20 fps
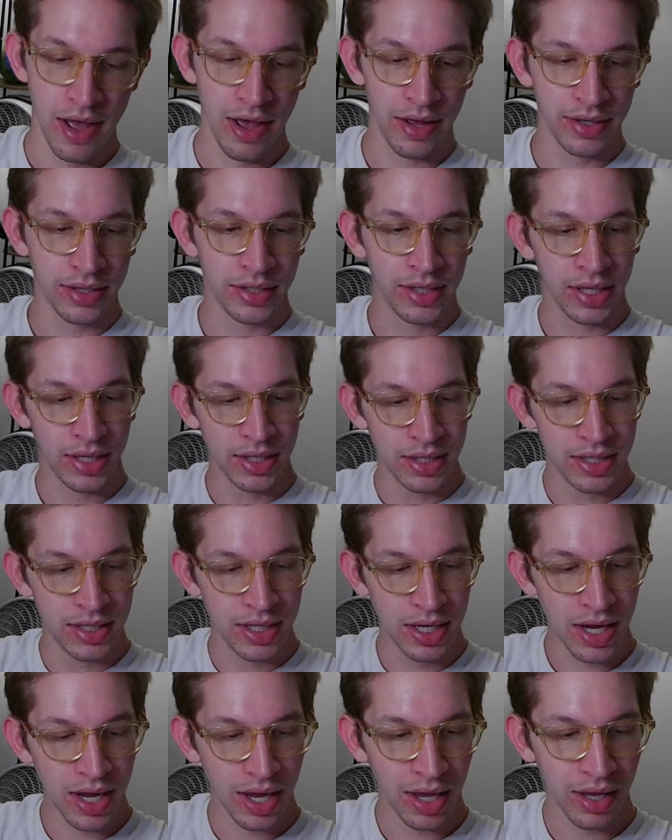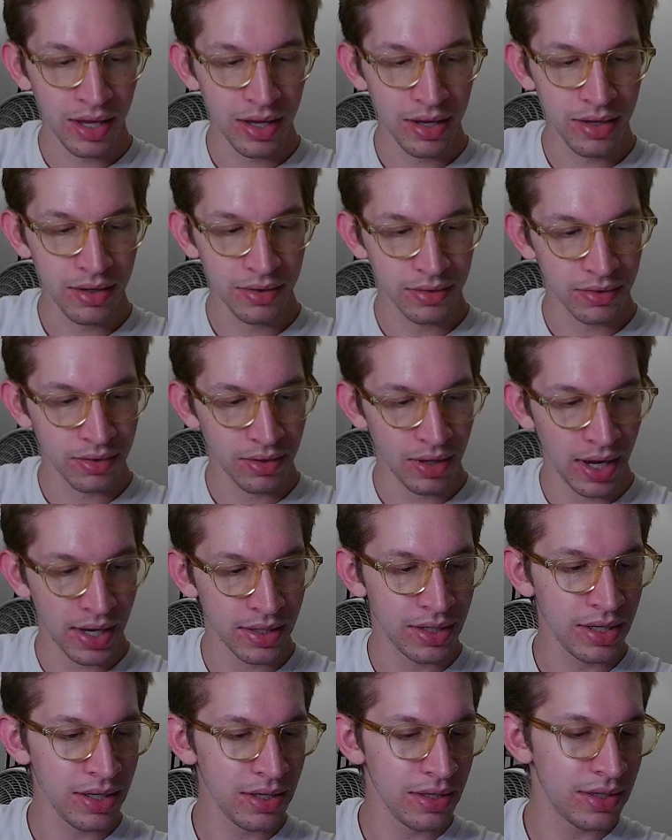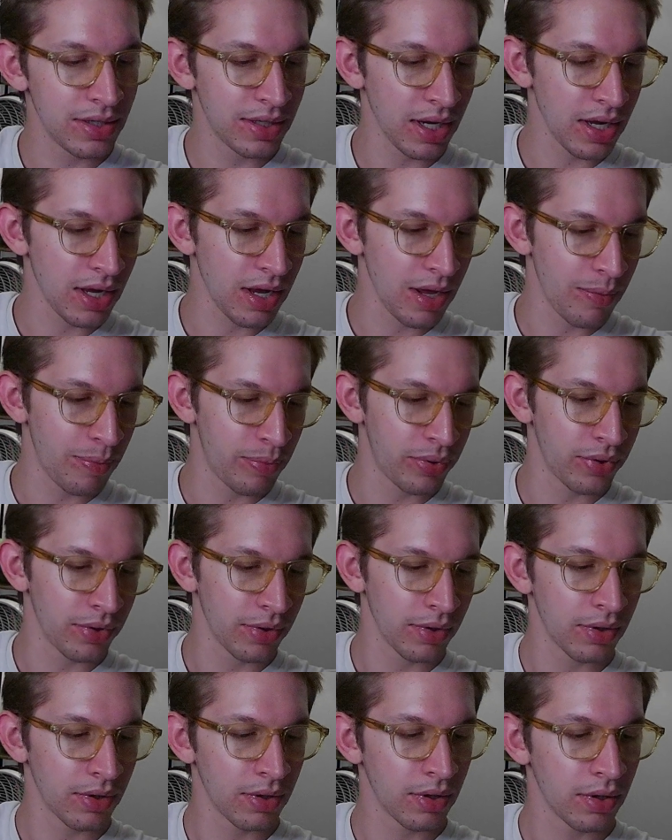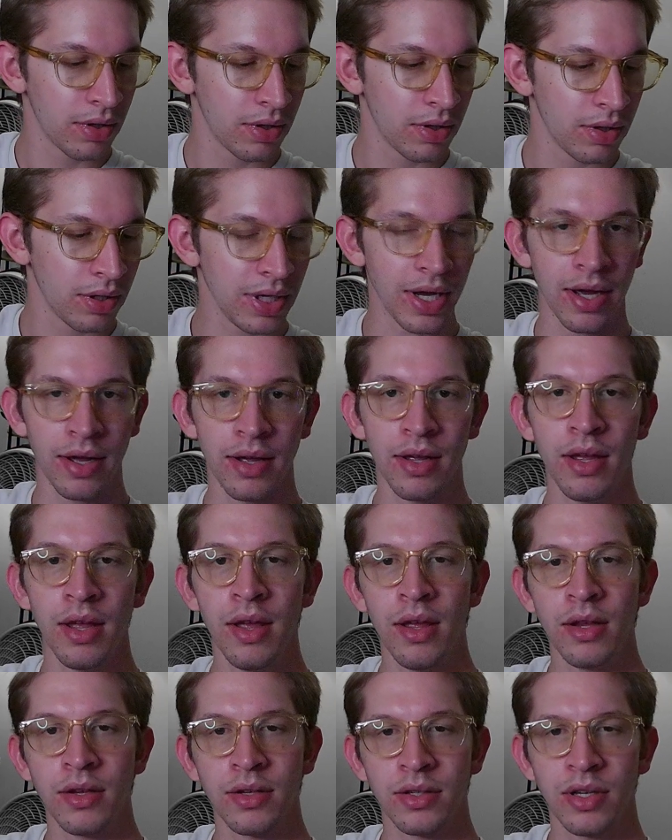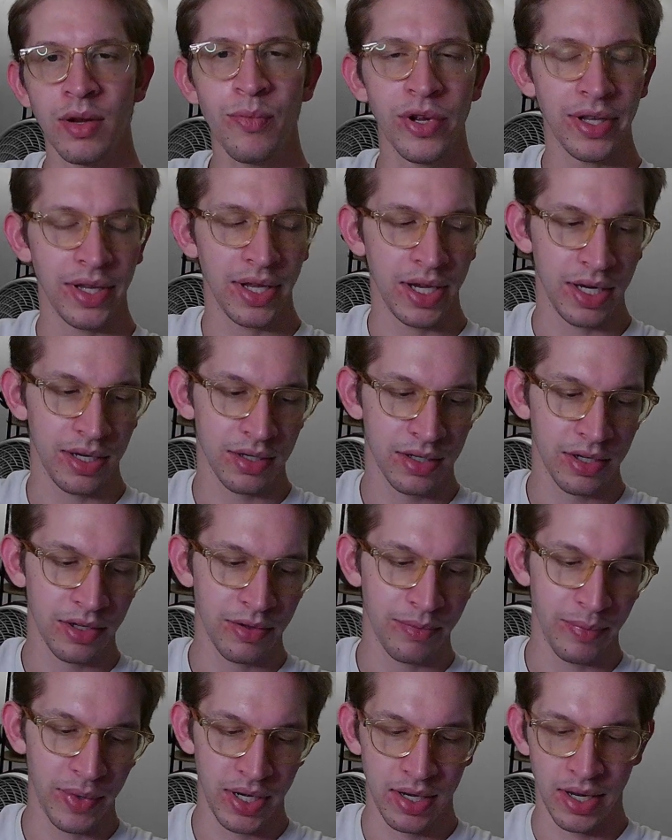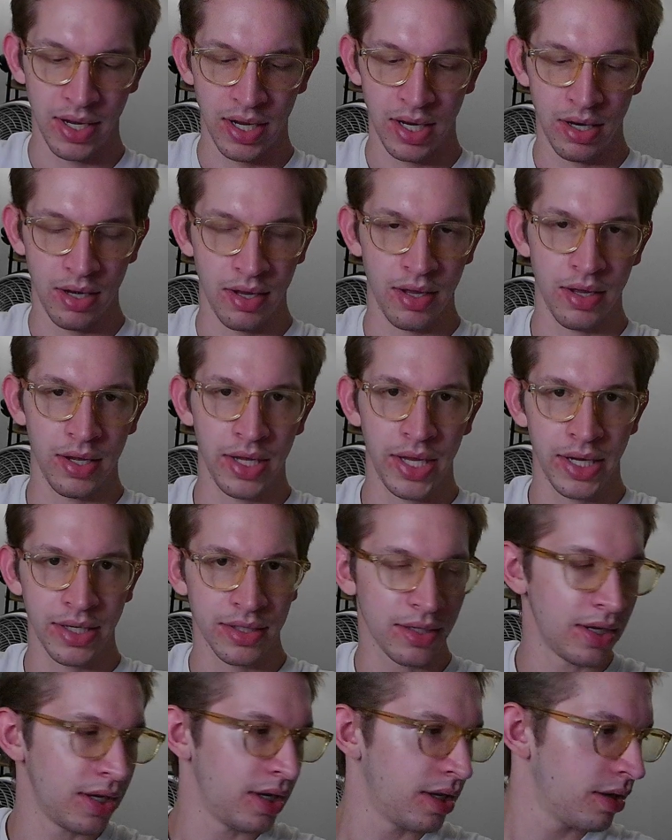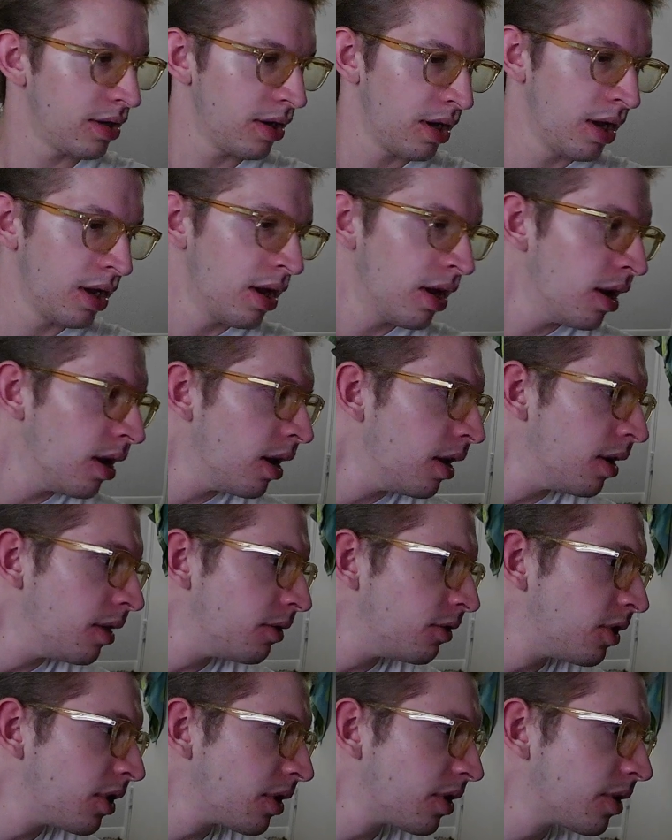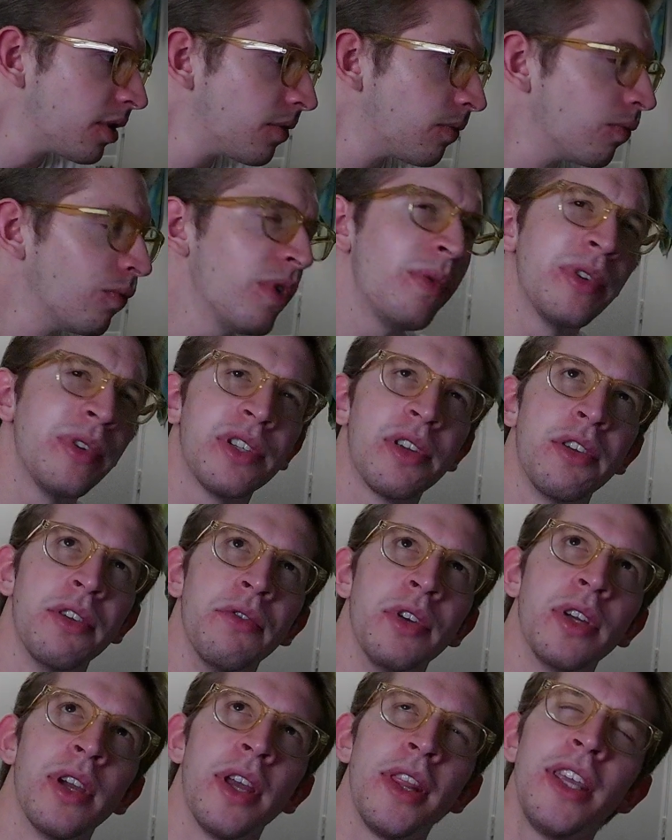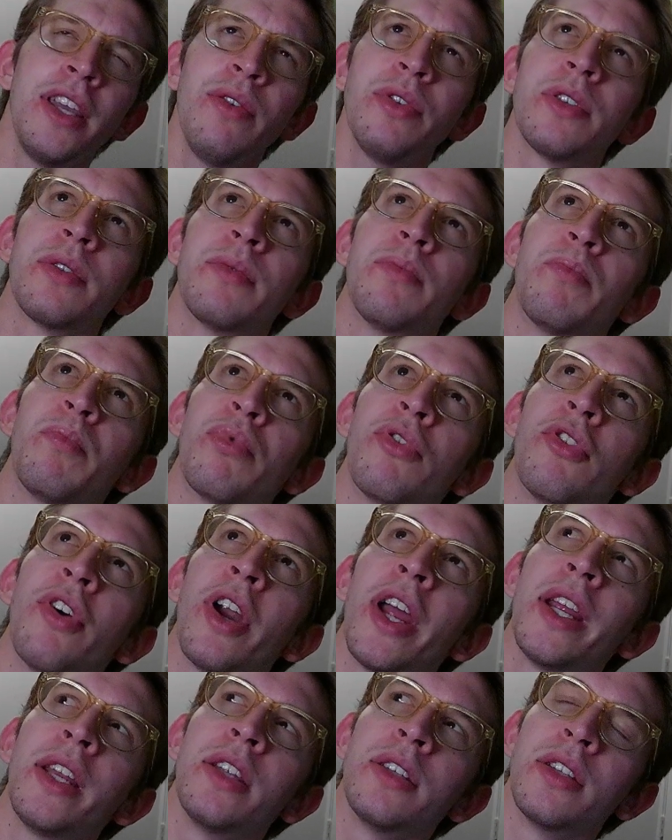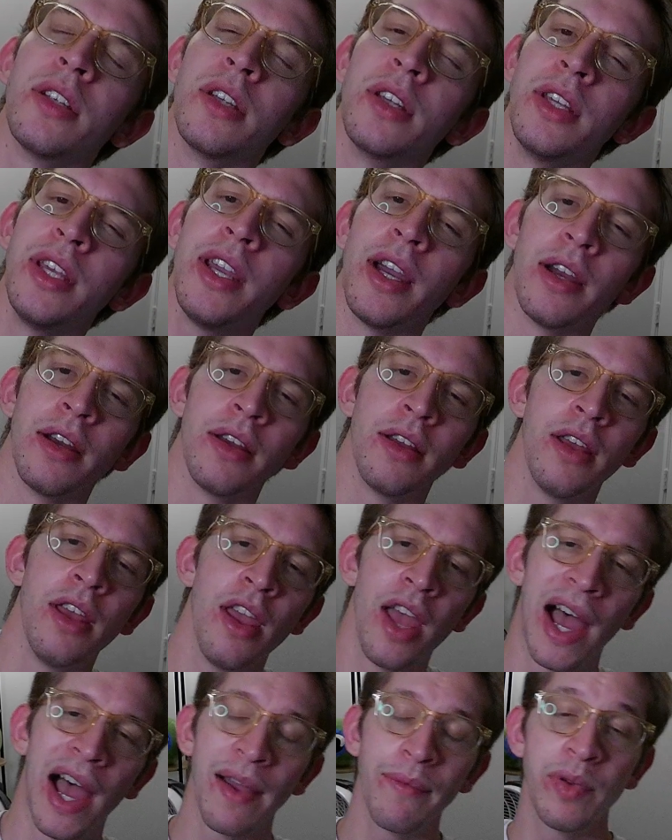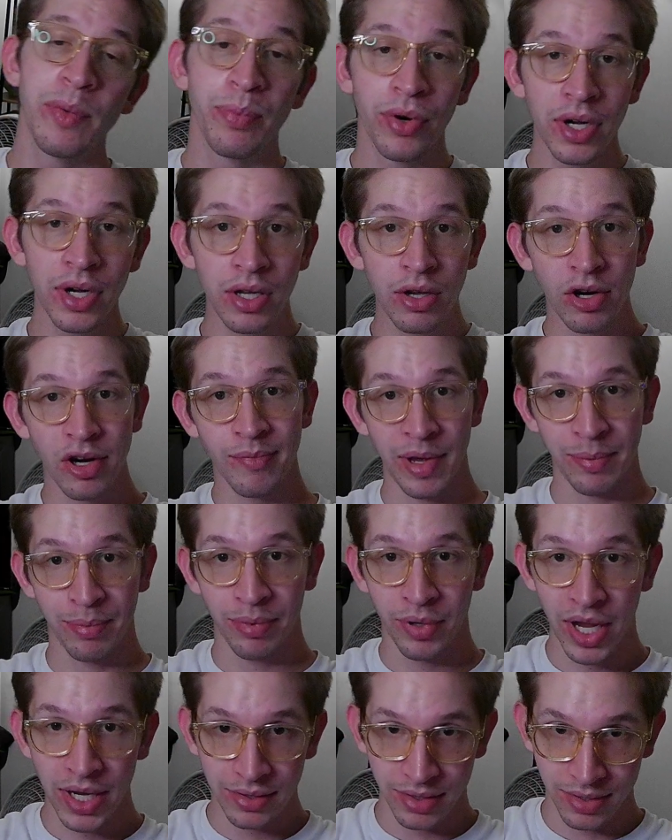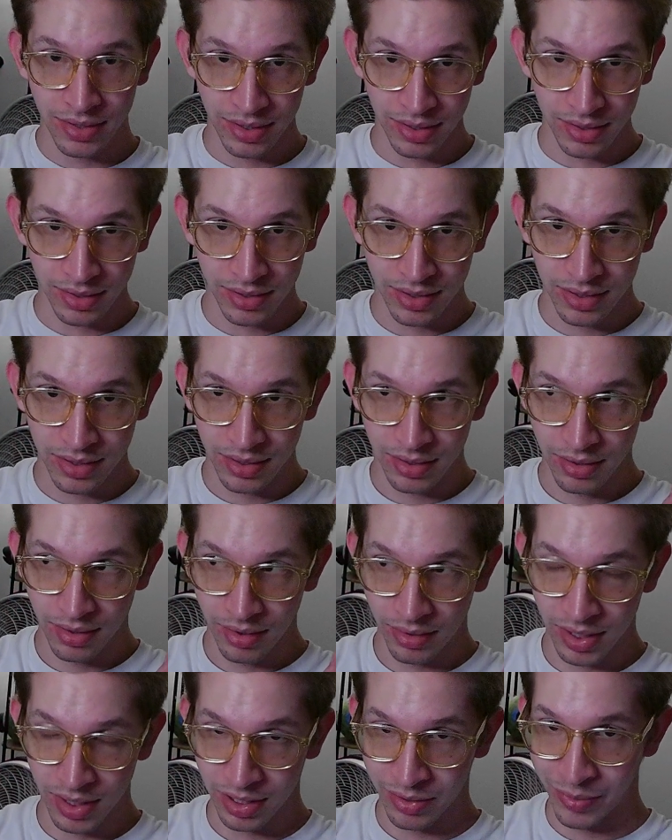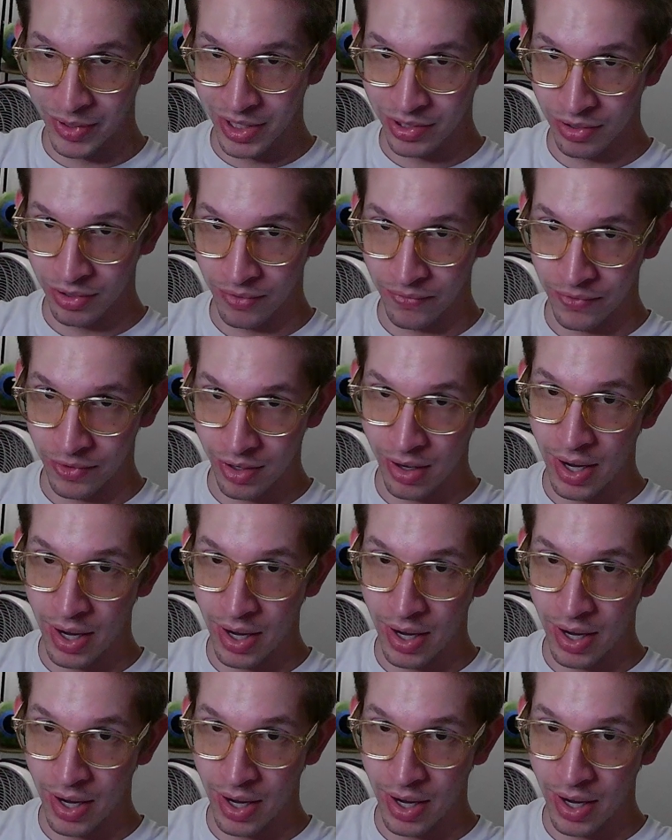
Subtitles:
Today I did stay up, yeah, somewhat late till midnight last night. Just what was I doing? I think I was practicing. Yeah, I've been pretty good on my practices this week so far.